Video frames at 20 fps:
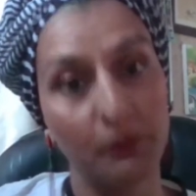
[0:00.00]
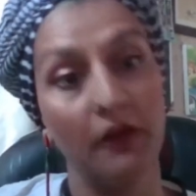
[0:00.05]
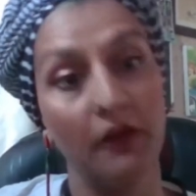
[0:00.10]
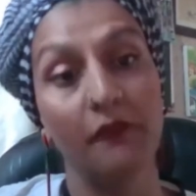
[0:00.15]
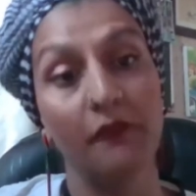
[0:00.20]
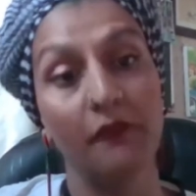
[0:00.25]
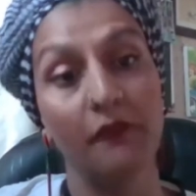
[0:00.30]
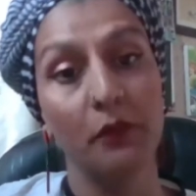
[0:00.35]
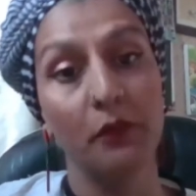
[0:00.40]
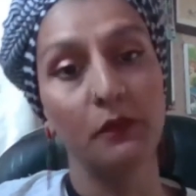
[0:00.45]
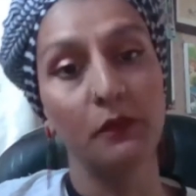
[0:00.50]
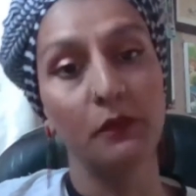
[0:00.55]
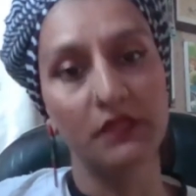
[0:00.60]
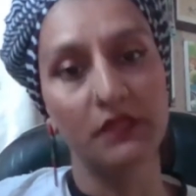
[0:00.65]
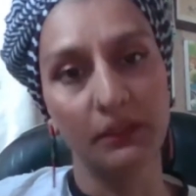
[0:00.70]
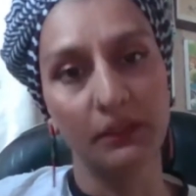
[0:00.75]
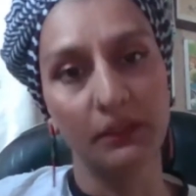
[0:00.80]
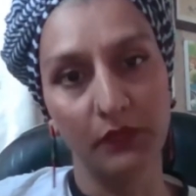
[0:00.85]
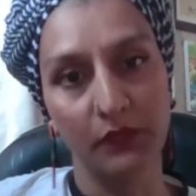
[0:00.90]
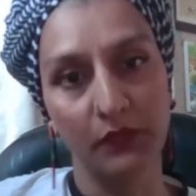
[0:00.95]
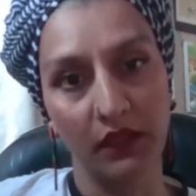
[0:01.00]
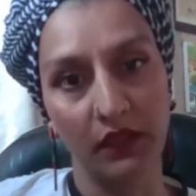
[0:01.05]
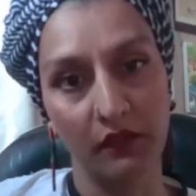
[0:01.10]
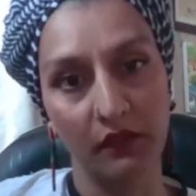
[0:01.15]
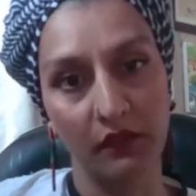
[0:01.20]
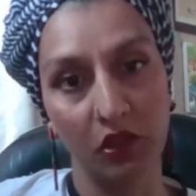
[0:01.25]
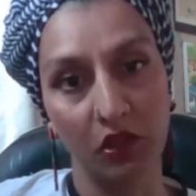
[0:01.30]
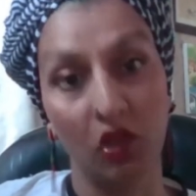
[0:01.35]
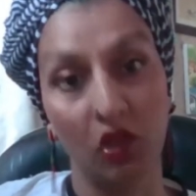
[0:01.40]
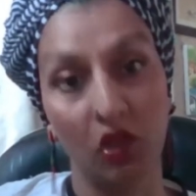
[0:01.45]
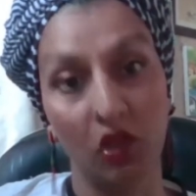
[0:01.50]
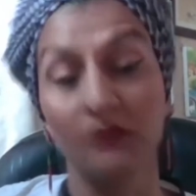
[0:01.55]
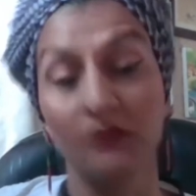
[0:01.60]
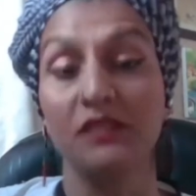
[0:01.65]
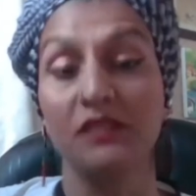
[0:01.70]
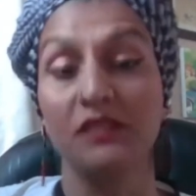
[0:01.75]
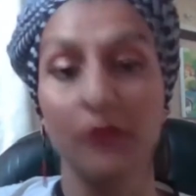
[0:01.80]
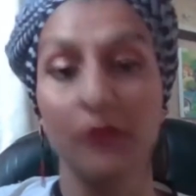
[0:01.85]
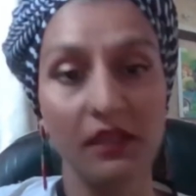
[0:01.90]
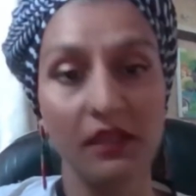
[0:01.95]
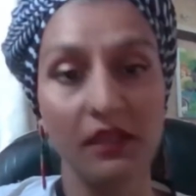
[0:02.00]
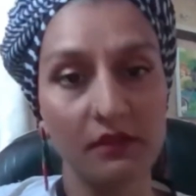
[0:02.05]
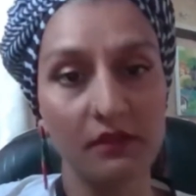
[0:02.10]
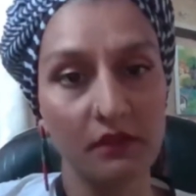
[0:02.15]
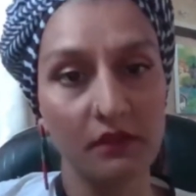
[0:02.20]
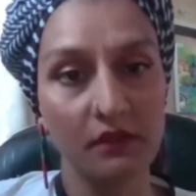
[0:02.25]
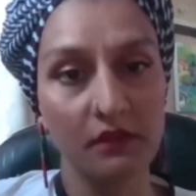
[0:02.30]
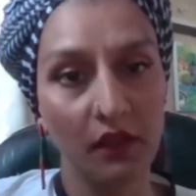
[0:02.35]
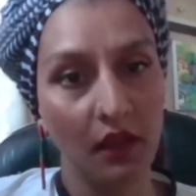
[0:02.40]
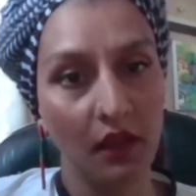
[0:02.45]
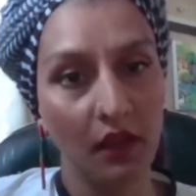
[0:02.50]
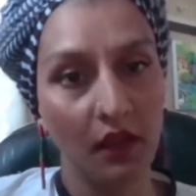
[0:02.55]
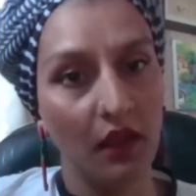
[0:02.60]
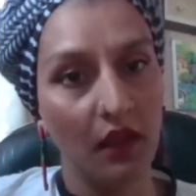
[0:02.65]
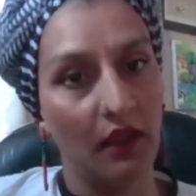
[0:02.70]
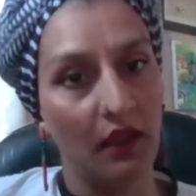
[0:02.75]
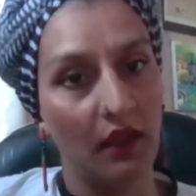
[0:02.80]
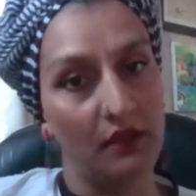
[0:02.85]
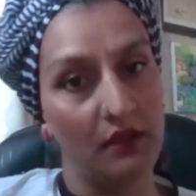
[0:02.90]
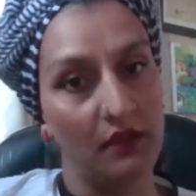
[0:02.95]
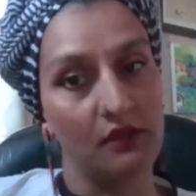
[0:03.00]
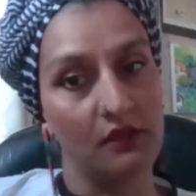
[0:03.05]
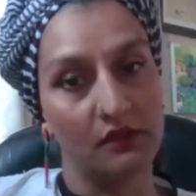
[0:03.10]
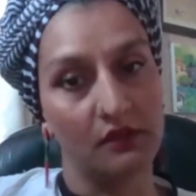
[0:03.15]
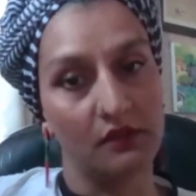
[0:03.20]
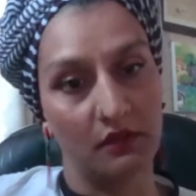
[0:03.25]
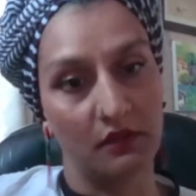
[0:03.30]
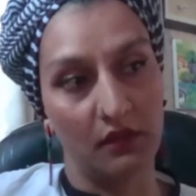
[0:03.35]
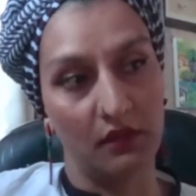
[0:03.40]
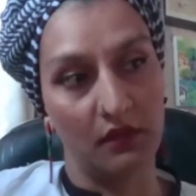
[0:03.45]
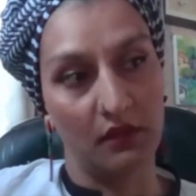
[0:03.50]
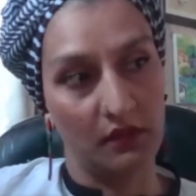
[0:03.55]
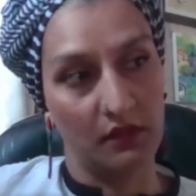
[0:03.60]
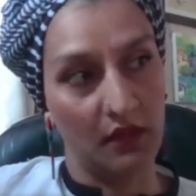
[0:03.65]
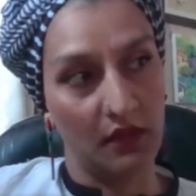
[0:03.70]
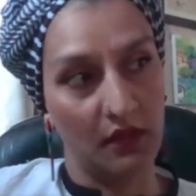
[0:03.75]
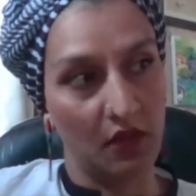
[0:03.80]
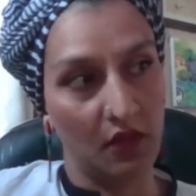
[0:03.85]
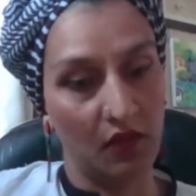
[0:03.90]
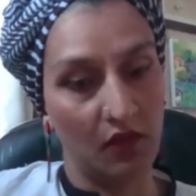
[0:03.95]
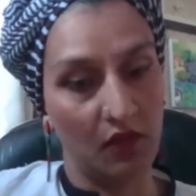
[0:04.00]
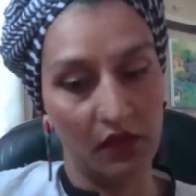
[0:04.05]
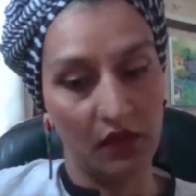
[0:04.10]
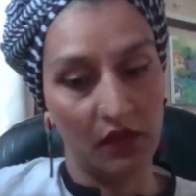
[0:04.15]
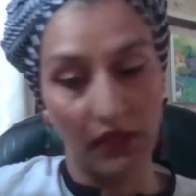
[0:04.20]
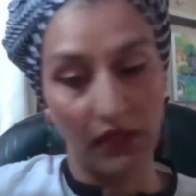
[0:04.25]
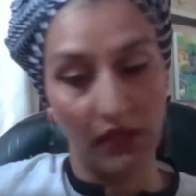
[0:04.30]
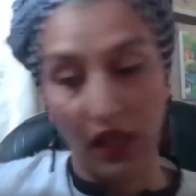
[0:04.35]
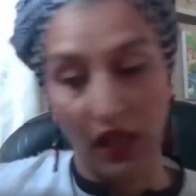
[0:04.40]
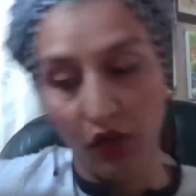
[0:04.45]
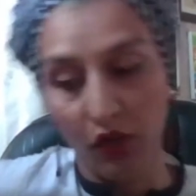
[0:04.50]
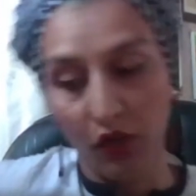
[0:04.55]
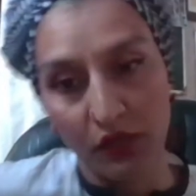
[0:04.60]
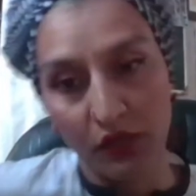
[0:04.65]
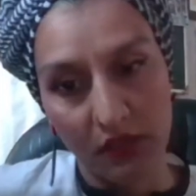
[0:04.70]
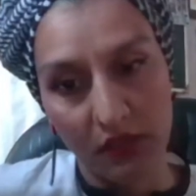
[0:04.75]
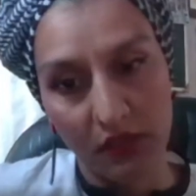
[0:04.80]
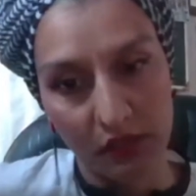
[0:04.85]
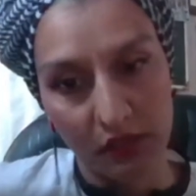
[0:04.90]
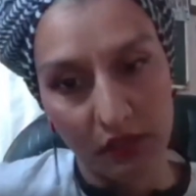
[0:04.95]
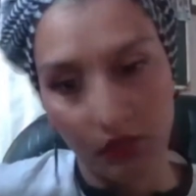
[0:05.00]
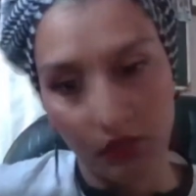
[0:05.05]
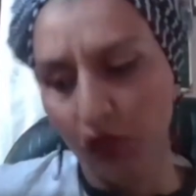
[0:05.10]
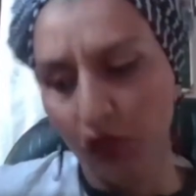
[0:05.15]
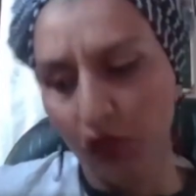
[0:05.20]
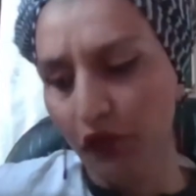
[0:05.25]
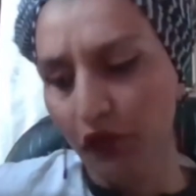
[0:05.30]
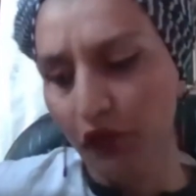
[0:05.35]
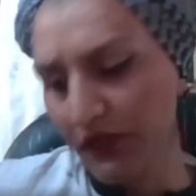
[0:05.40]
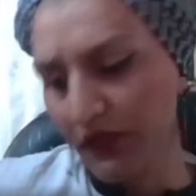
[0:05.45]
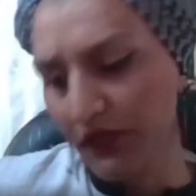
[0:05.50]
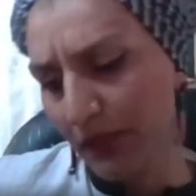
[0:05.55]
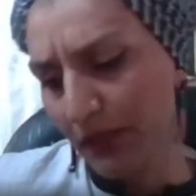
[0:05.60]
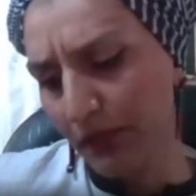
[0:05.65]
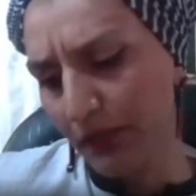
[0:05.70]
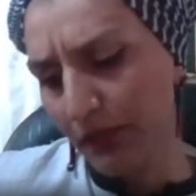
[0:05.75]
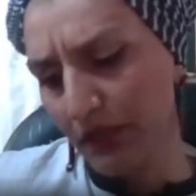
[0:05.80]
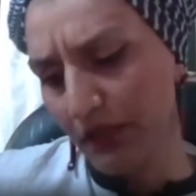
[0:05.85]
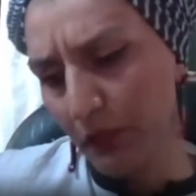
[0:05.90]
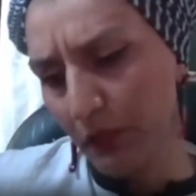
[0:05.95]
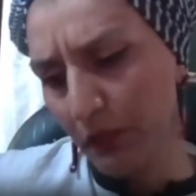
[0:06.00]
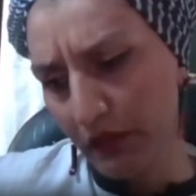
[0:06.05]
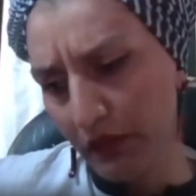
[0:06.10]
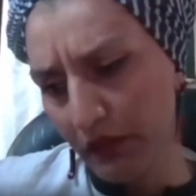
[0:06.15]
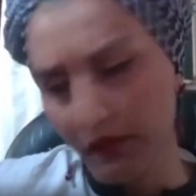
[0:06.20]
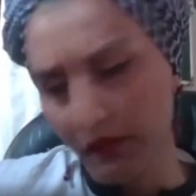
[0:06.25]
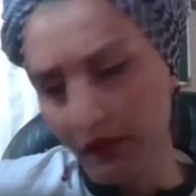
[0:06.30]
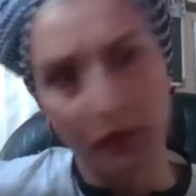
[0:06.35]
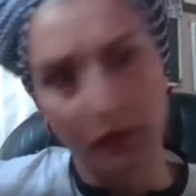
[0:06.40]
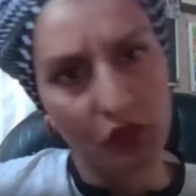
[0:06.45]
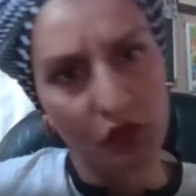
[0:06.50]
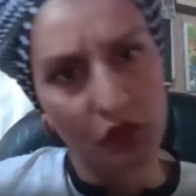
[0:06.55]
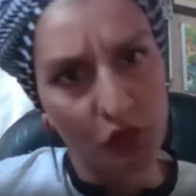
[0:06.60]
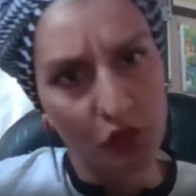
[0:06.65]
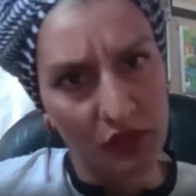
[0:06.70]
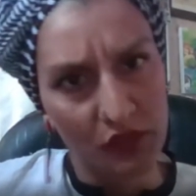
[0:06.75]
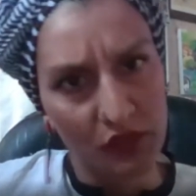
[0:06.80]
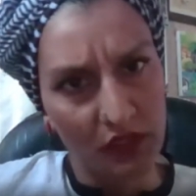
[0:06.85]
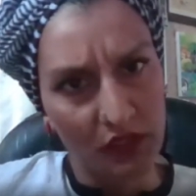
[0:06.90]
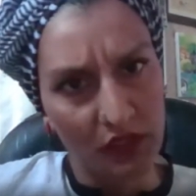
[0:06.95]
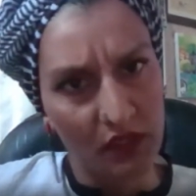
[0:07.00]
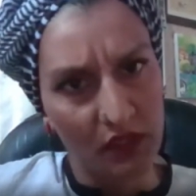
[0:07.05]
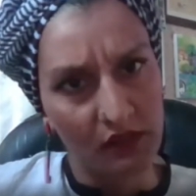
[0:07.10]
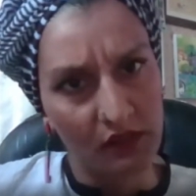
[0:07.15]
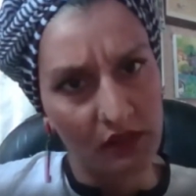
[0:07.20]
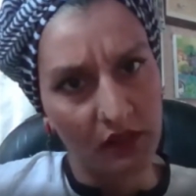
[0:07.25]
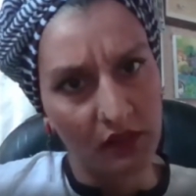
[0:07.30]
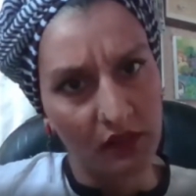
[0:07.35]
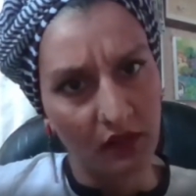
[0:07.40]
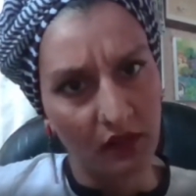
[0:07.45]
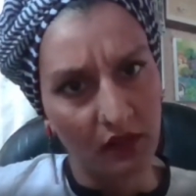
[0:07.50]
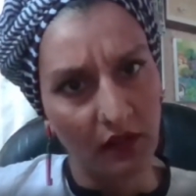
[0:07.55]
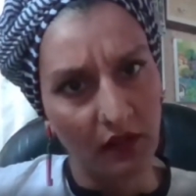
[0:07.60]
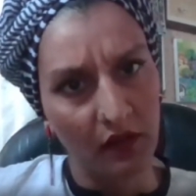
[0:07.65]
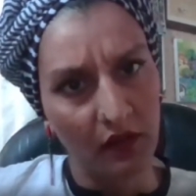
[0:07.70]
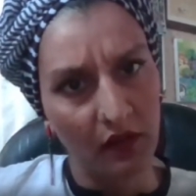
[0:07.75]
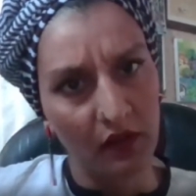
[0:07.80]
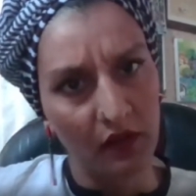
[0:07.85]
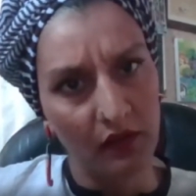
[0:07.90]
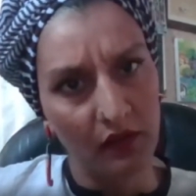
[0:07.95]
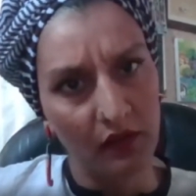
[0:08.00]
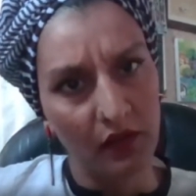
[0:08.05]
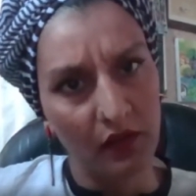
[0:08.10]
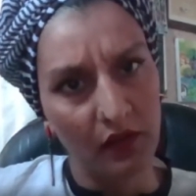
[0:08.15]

have purposely been given a lot of space and they are allowed to, you know, for example, Sarmad, Sarmad Khoosat, uh,